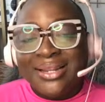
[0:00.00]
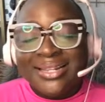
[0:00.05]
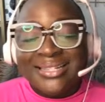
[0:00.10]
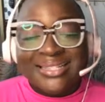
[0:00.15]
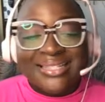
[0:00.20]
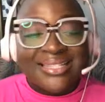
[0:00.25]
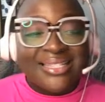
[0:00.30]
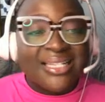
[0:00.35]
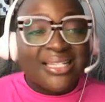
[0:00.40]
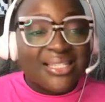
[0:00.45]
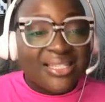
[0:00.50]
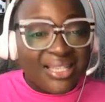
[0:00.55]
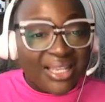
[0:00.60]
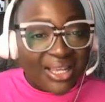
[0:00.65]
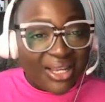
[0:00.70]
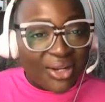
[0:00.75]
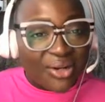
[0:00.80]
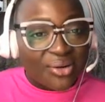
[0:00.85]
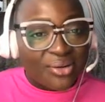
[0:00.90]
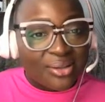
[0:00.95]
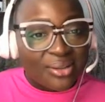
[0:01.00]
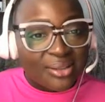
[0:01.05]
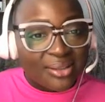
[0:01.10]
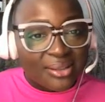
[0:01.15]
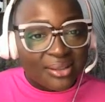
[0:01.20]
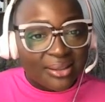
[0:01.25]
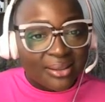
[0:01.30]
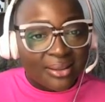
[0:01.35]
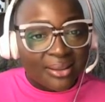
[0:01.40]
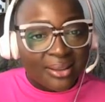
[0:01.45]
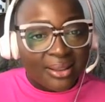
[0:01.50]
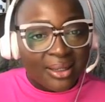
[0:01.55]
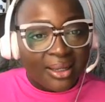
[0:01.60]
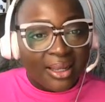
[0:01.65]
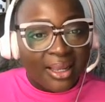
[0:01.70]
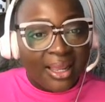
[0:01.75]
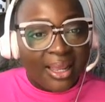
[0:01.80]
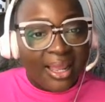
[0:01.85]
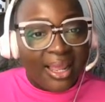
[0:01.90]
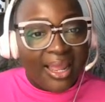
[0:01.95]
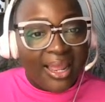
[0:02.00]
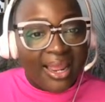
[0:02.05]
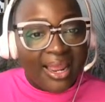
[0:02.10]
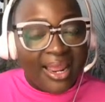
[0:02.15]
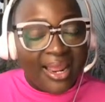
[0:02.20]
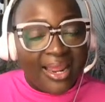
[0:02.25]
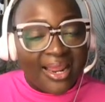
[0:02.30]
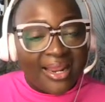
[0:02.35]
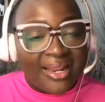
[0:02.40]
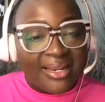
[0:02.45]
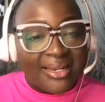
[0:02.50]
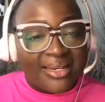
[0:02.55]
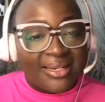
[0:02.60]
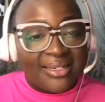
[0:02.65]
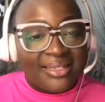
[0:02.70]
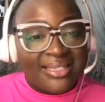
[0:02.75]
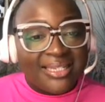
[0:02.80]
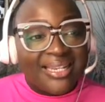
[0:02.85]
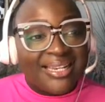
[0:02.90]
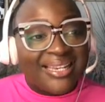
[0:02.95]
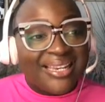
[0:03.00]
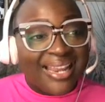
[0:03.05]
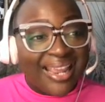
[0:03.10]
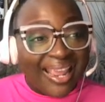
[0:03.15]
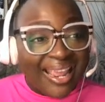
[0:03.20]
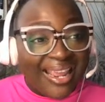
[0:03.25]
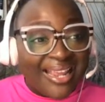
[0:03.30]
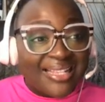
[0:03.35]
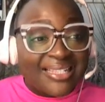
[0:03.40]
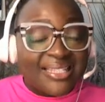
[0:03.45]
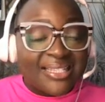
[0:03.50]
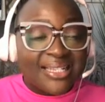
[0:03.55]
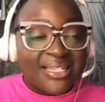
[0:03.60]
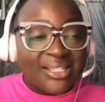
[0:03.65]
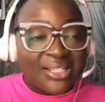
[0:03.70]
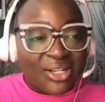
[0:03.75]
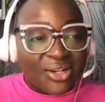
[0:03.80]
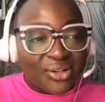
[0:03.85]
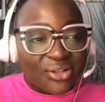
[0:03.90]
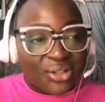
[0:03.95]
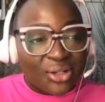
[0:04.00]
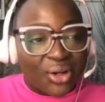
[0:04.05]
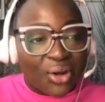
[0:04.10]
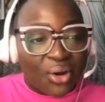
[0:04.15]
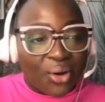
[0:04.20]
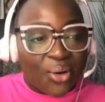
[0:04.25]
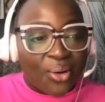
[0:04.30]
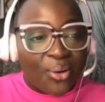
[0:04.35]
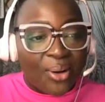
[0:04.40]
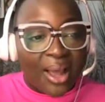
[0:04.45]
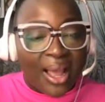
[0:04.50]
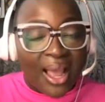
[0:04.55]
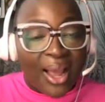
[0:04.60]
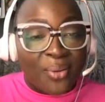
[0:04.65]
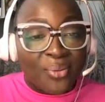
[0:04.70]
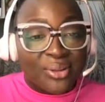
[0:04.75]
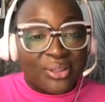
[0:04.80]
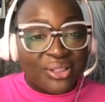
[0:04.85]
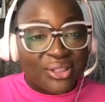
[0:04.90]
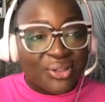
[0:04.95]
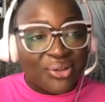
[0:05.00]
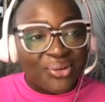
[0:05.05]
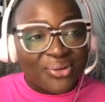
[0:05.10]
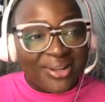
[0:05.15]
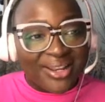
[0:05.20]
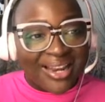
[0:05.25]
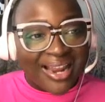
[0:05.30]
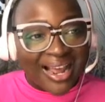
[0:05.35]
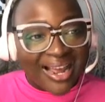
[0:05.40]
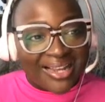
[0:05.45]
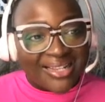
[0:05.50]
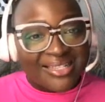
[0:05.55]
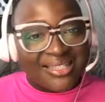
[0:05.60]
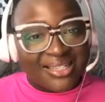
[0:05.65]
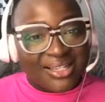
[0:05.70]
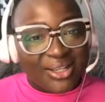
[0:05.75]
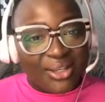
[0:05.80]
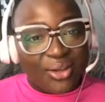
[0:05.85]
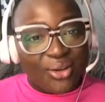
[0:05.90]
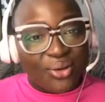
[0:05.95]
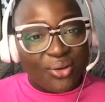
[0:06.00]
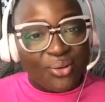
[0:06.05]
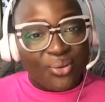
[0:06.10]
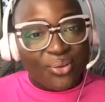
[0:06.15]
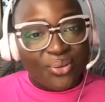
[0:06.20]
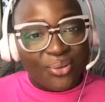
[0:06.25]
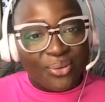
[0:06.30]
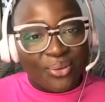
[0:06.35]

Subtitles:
6 years. And today 6 years ago, I was still in ICU.